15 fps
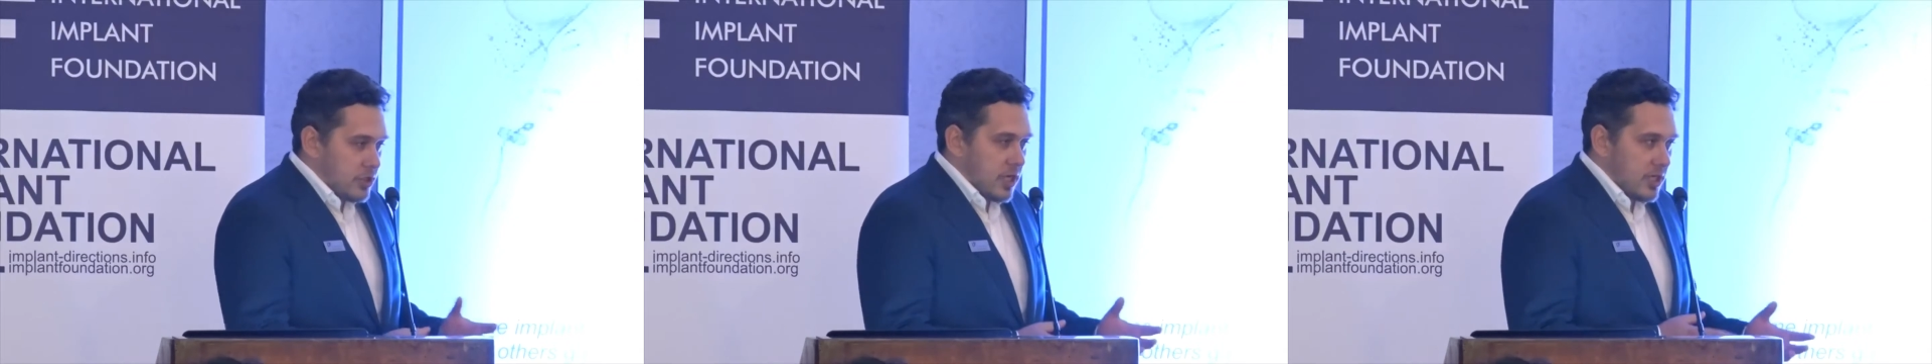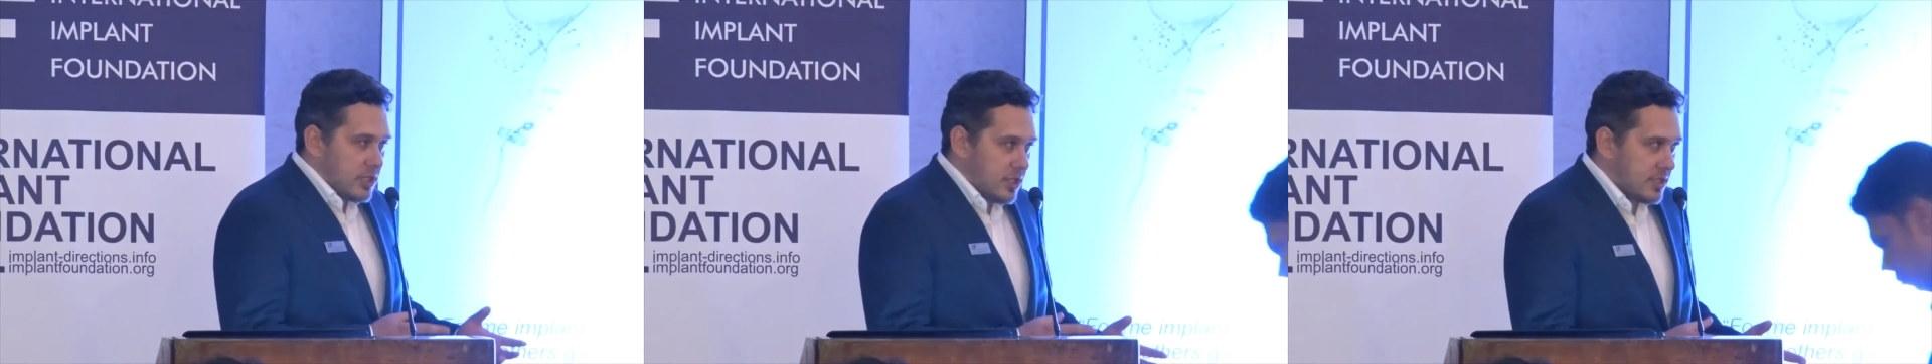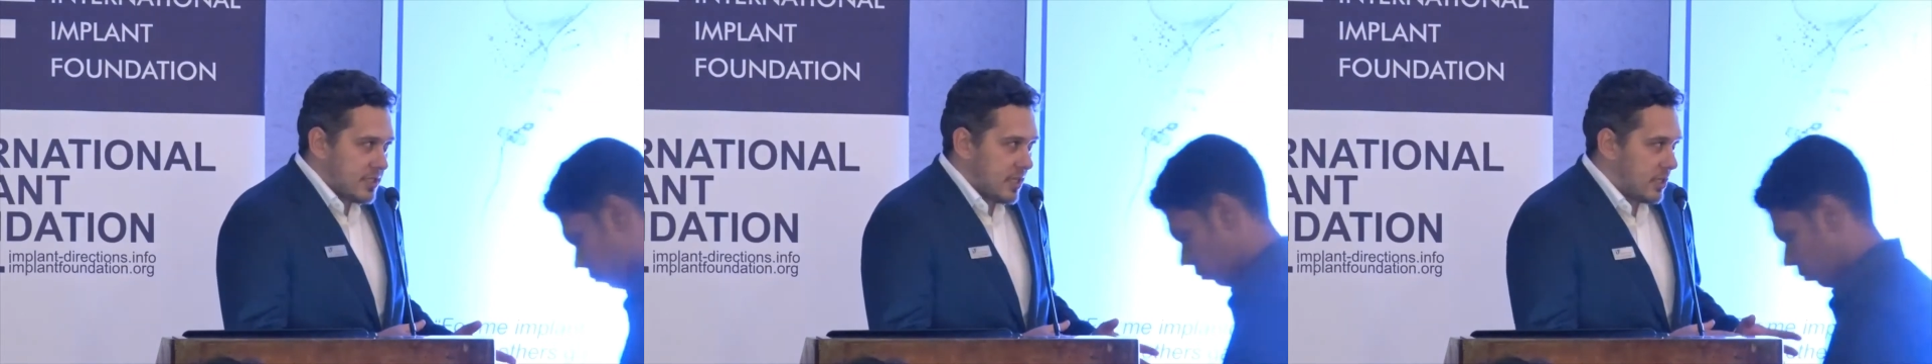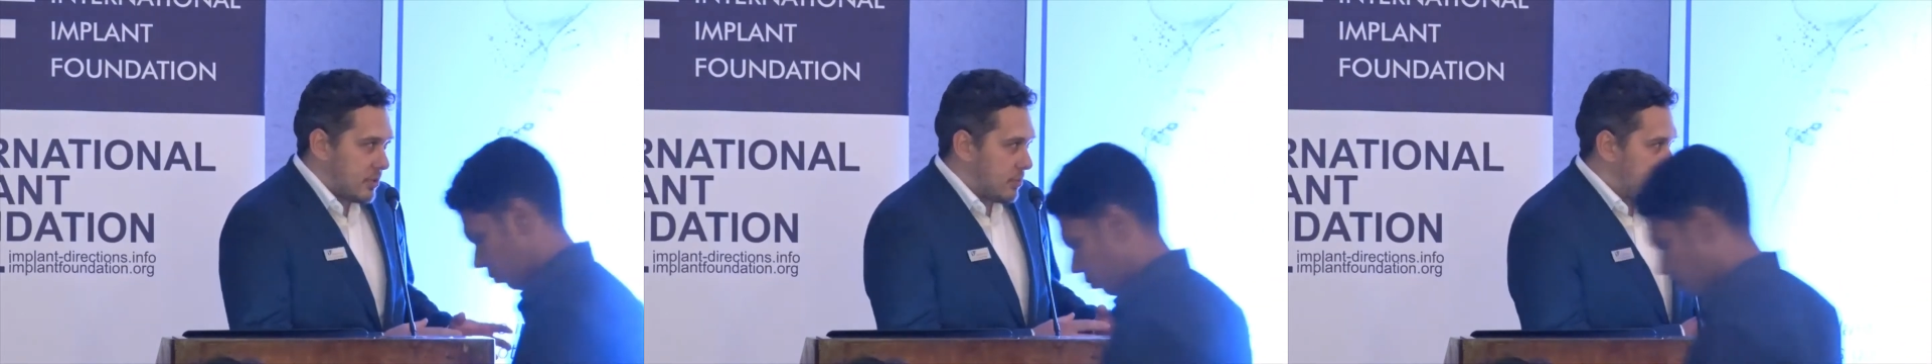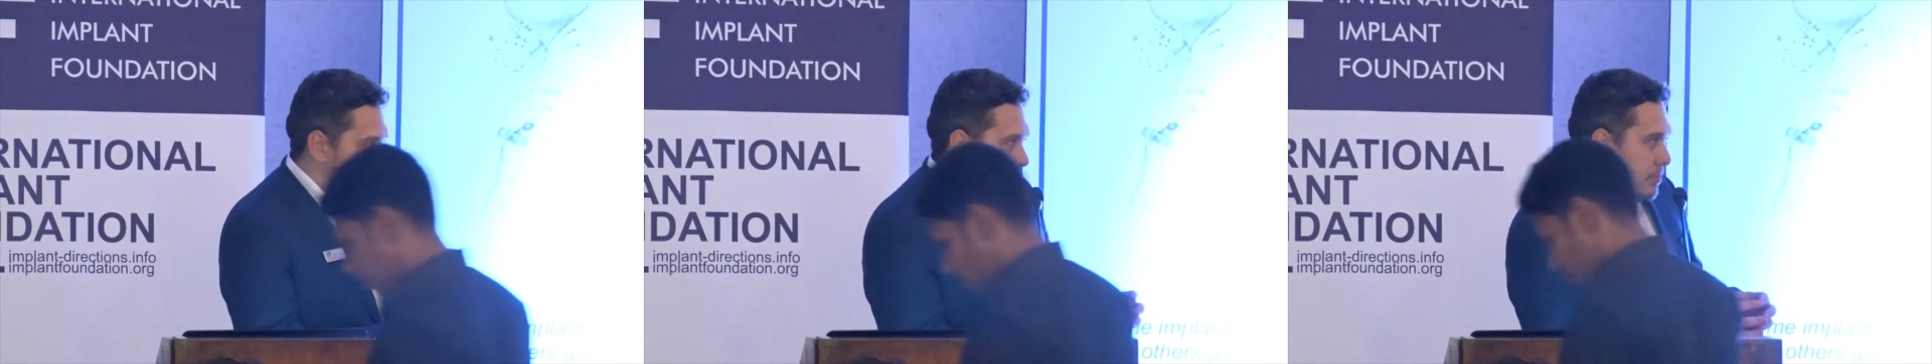changes, and
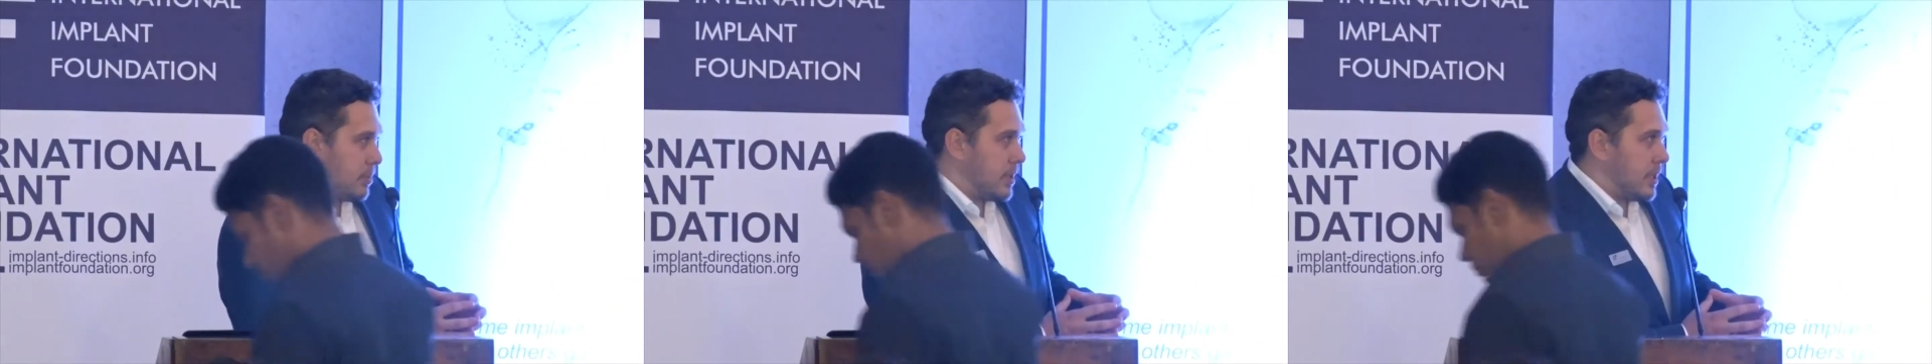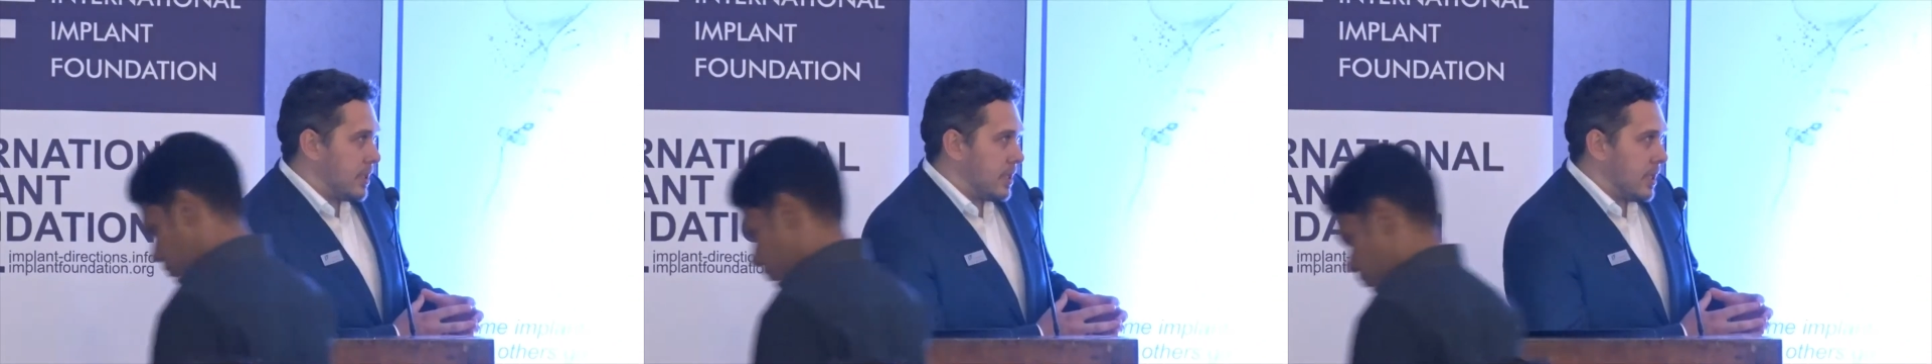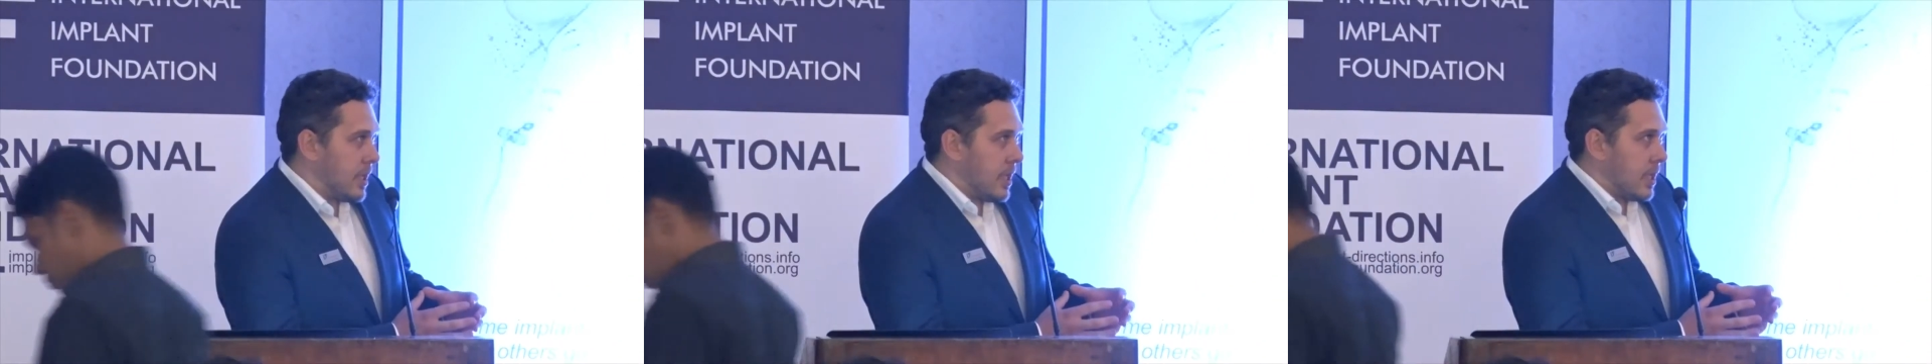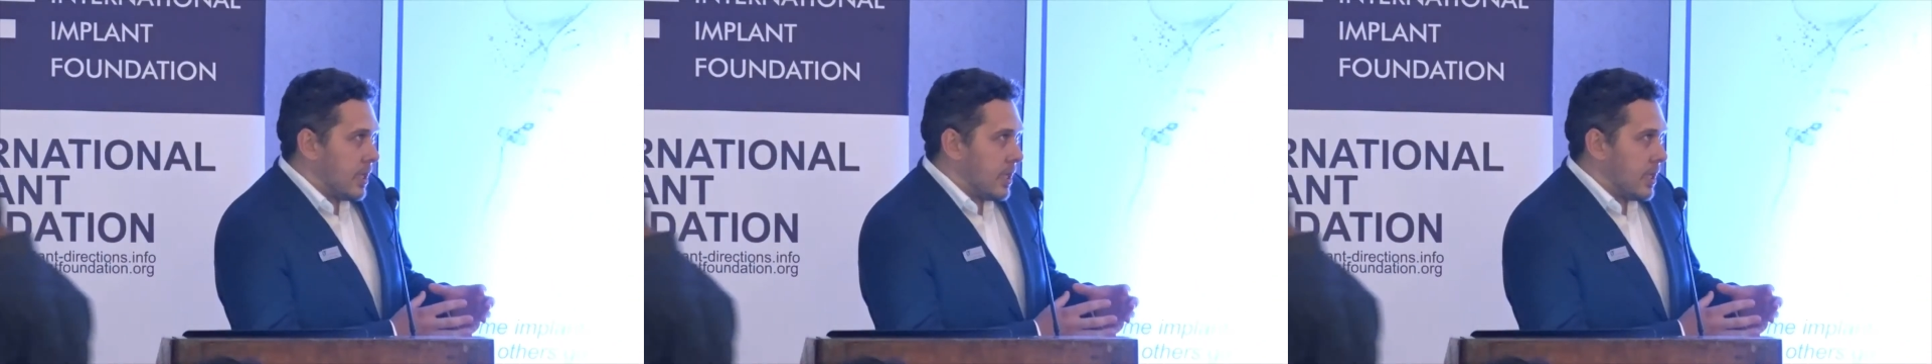we simply